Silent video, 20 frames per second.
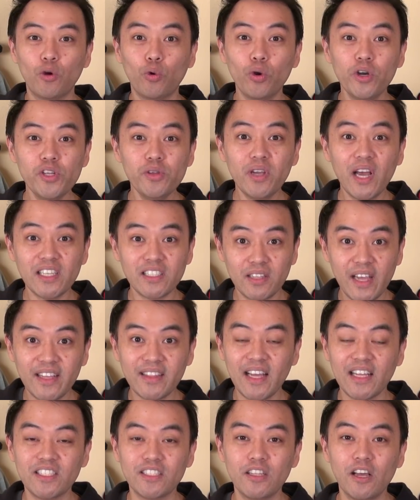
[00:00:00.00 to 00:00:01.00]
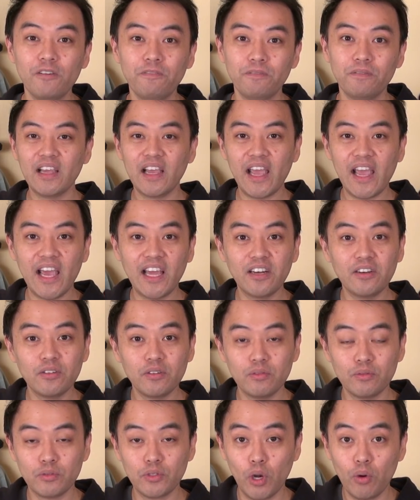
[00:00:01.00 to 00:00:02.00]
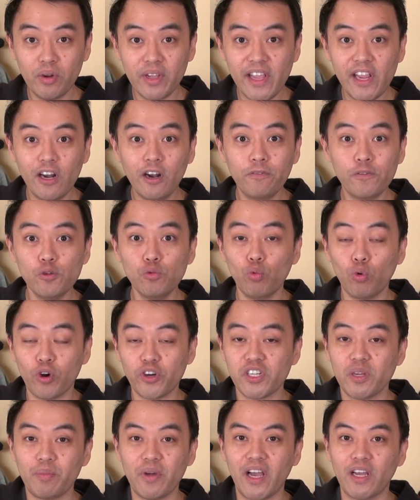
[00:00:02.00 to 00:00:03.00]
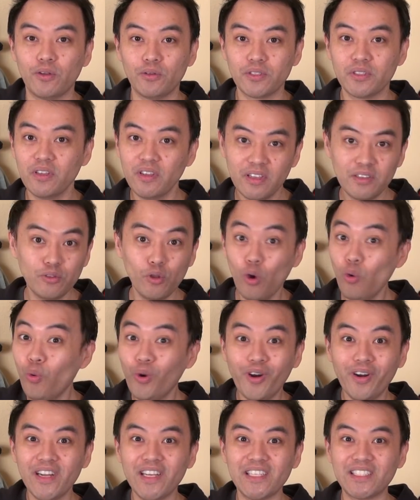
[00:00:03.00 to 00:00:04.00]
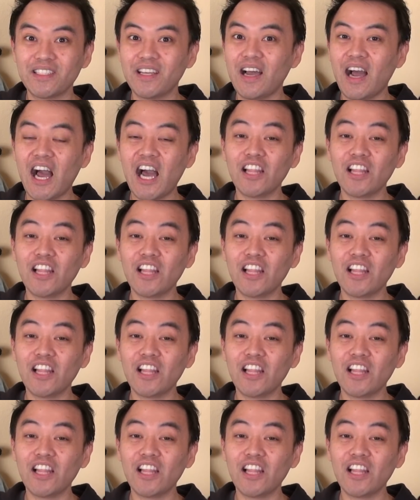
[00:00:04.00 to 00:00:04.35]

or do you guys like that stuff and don't care if you worship idols? No worries.